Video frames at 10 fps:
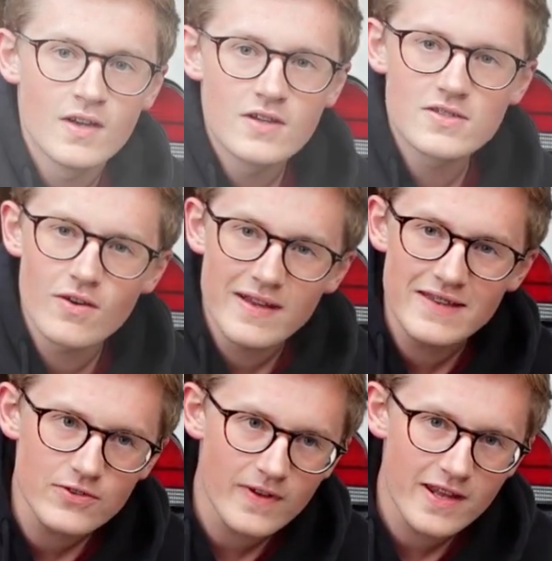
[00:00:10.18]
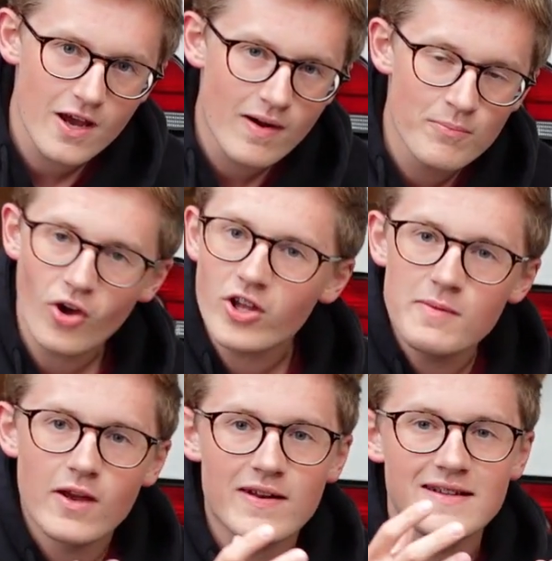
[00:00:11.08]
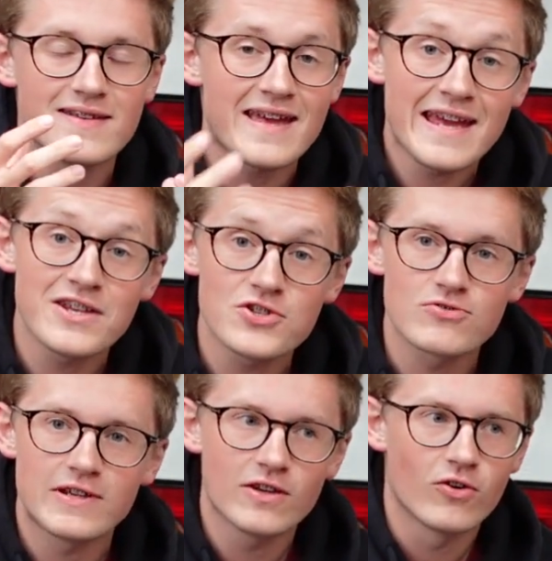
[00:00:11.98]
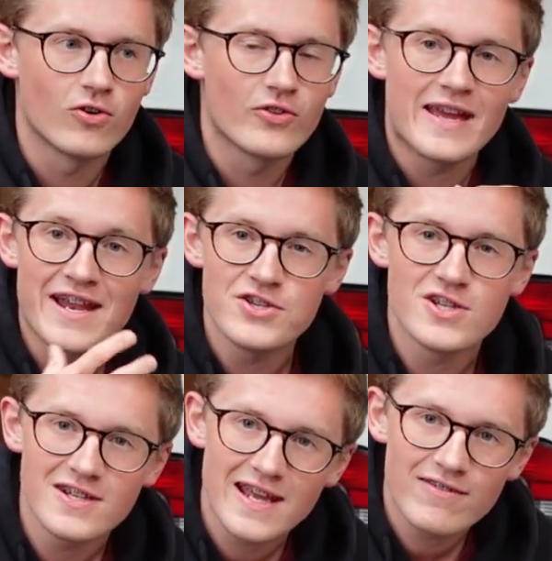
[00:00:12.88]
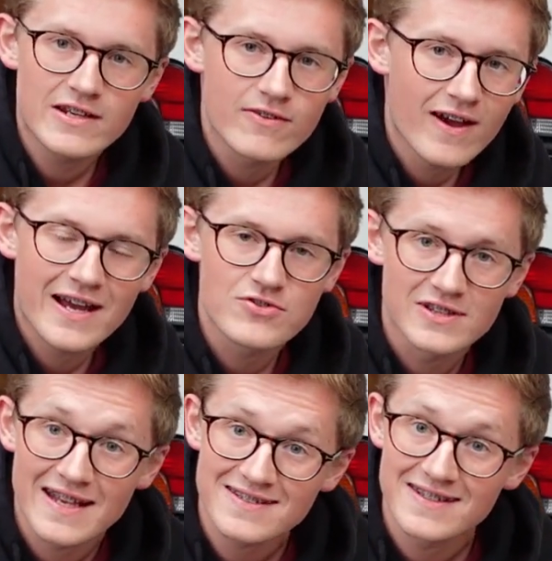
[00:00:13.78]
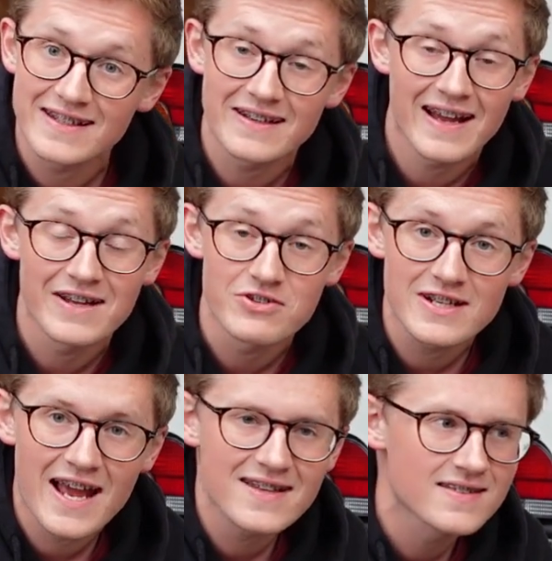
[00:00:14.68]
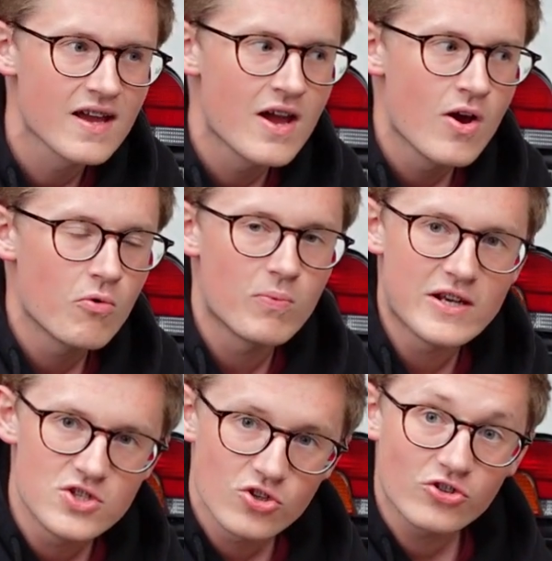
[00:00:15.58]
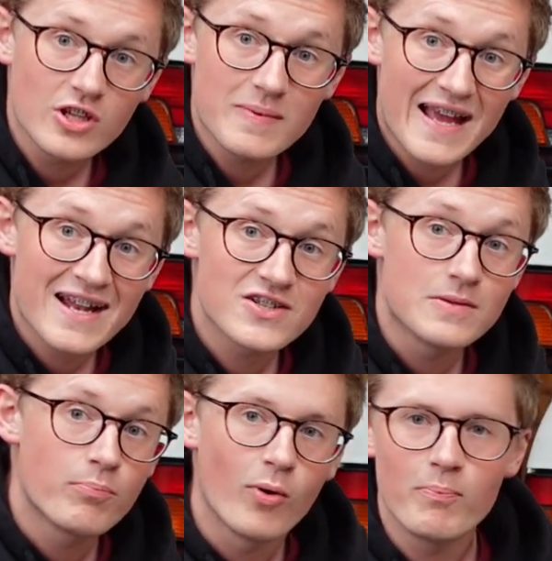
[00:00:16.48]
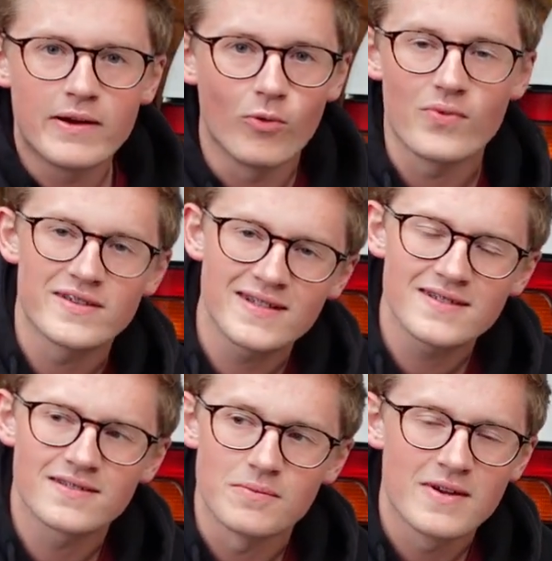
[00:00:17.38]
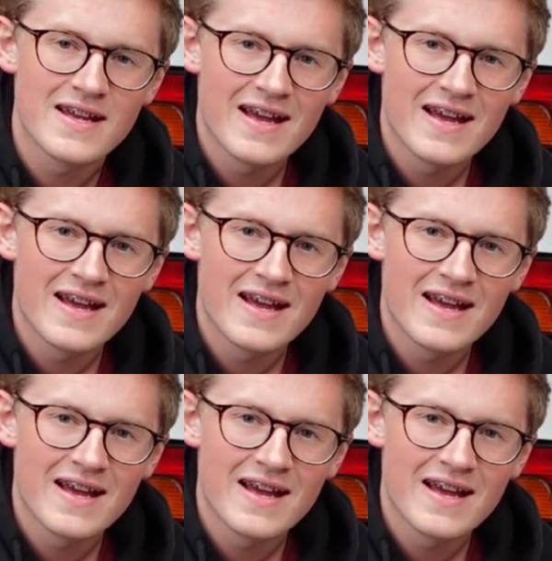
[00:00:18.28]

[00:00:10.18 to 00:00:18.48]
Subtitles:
So in this video, I'm not going to be going into the history or the engineering of Hydrolastic and Hydragas. We're just going to be actually pumping up the system.